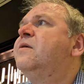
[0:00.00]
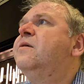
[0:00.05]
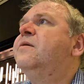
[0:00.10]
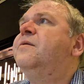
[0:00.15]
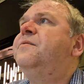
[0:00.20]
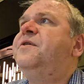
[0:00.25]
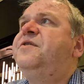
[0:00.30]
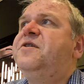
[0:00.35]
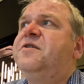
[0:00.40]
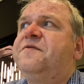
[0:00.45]

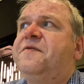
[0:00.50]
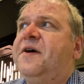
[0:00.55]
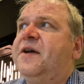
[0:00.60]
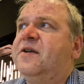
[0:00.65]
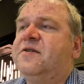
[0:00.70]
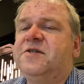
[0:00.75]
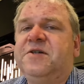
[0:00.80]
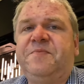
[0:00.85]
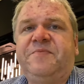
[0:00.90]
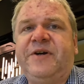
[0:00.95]
which is fine
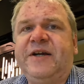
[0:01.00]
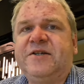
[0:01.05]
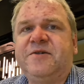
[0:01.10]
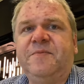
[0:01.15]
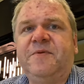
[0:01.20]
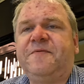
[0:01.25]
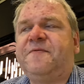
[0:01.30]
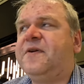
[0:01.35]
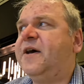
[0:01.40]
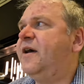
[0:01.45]
because it breaks
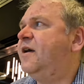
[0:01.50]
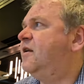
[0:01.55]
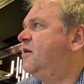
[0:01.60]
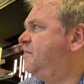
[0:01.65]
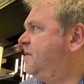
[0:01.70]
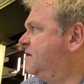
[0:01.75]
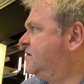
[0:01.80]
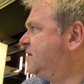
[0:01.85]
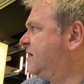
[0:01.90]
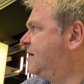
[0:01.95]
up the flight and it
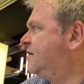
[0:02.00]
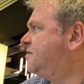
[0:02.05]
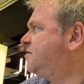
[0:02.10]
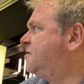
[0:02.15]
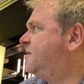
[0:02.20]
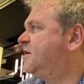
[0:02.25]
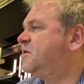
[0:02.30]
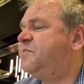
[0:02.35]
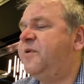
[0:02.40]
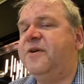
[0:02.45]
means I get
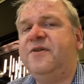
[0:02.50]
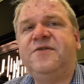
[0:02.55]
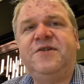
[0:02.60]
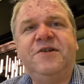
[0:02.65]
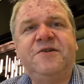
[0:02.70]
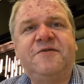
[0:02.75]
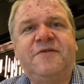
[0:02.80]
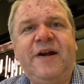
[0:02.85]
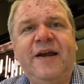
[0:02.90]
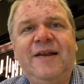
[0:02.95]
to experience
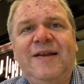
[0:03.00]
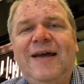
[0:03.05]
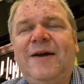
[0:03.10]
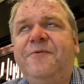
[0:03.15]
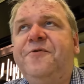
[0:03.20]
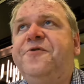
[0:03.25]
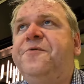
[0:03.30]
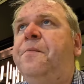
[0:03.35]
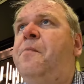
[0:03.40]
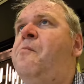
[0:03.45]
this great
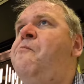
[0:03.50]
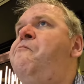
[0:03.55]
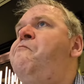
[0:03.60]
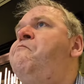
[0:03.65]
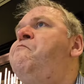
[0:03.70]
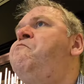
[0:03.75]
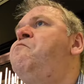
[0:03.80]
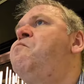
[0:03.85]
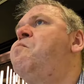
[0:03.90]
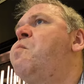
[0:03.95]
lounge.
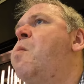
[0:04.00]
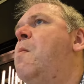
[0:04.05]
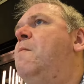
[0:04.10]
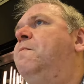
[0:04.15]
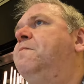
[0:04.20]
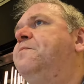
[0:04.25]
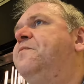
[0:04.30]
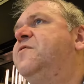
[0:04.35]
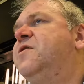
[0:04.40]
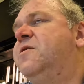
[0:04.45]

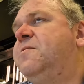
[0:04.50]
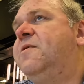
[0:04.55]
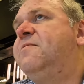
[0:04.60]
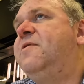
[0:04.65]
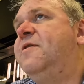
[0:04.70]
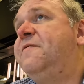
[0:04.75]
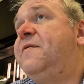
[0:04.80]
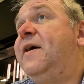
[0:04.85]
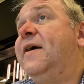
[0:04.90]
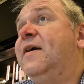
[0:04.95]
So the
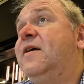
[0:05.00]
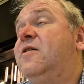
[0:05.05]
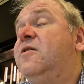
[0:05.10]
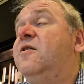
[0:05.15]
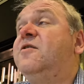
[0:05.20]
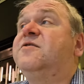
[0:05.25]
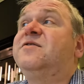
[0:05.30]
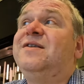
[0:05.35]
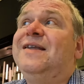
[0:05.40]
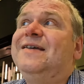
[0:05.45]
one-way flight
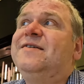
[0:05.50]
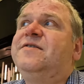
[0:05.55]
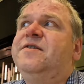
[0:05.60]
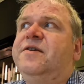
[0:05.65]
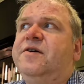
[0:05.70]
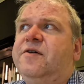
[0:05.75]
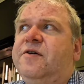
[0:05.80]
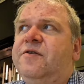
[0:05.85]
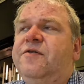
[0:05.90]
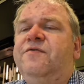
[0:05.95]
cost less than
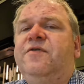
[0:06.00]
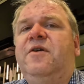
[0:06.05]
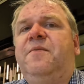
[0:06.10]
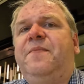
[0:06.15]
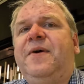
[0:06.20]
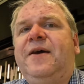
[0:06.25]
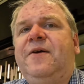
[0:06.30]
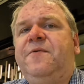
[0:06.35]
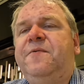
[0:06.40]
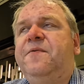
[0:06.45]

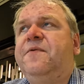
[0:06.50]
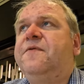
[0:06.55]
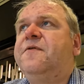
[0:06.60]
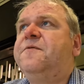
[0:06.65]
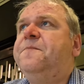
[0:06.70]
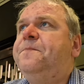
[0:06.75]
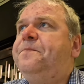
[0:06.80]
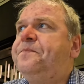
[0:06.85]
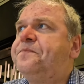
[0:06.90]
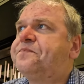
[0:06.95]

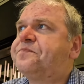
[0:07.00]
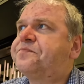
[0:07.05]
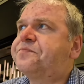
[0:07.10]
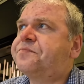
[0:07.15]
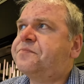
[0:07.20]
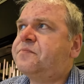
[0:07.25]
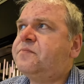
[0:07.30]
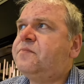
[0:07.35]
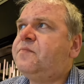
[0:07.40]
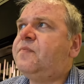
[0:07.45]
£100,
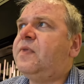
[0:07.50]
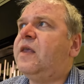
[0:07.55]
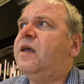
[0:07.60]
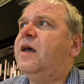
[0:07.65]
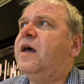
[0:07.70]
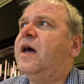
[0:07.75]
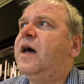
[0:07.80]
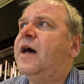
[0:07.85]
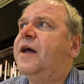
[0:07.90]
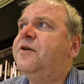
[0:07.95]

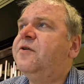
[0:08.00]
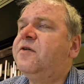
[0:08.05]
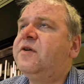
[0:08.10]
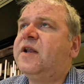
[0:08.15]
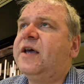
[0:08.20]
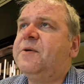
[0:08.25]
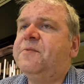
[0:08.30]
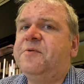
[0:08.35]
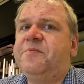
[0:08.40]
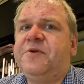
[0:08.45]
and
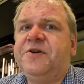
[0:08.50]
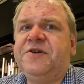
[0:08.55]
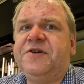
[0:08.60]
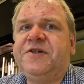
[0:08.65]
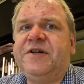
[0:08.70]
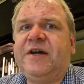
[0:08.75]
unlike the British